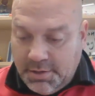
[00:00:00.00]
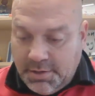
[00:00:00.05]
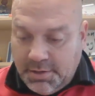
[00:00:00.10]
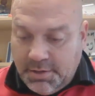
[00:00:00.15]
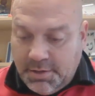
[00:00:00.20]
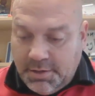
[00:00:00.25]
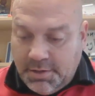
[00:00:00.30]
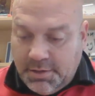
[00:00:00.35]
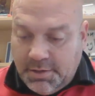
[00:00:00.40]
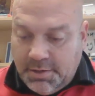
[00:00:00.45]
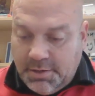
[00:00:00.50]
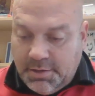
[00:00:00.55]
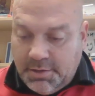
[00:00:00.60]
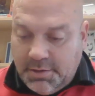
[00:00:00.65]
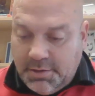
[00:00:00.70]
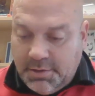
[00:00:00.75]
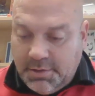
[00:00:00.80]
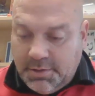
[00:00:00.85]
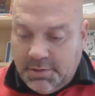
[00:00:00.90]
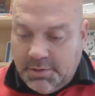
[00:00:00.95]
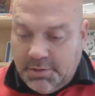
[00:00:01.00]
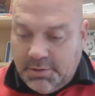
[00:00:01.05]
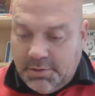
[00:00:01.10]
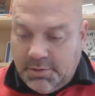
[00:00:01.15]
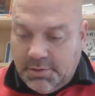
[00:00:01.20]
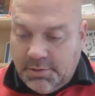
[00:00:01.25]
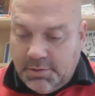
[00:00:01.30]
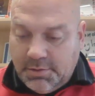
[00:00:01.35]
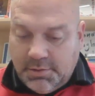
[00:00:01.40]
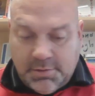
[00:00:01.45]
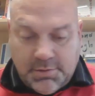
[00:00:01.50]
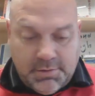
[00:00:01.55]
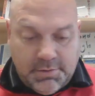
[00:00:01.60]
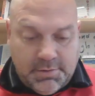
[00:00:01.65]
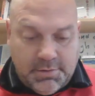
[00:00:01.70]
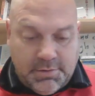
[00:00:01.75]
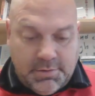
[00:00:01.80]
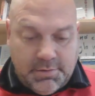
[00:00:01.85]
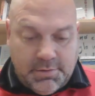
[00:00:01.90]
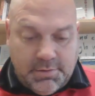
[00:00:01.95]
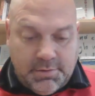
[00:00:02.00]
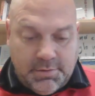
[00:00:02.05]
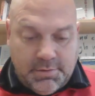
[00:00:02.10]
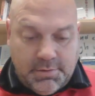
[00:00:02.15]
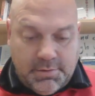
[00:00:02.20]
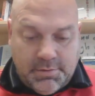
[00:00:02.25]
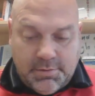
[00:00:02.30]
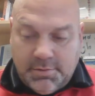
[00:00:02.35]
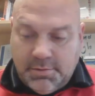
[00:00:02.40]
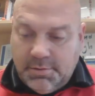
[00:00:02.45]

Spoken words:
(no one is talking)